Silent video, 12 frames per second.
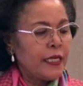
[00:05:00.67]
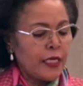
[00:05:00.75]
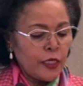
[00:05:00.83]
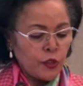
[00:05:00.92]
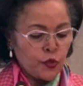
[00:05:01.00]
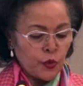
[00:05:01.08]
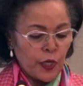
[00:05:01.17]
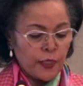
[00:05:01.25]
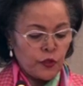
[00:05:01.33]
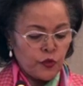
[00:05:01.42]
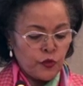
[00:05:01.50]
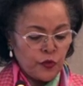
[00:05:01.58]
into a
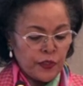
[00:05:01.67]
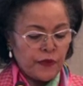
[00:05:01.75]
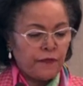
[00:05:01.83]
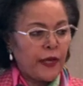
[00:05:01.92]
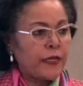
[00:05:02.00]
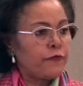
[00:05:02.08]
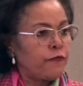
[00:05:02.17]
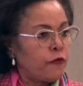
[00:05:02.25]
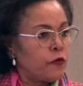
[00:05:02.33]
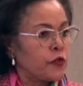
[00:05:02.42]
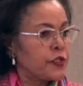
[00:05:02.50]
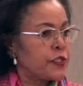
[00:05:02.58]
unified
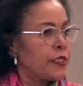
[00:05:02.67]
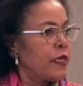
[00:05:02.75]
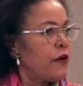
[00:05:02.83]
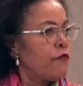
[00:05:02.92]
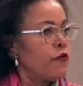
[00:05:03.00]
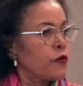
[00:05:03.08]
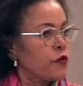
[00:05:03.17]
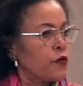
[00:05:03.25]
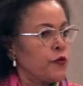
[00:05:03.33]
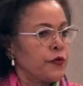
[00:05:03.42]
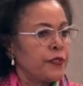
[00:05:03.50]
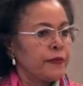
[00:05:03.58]
force for
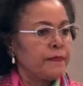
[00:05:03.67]
good,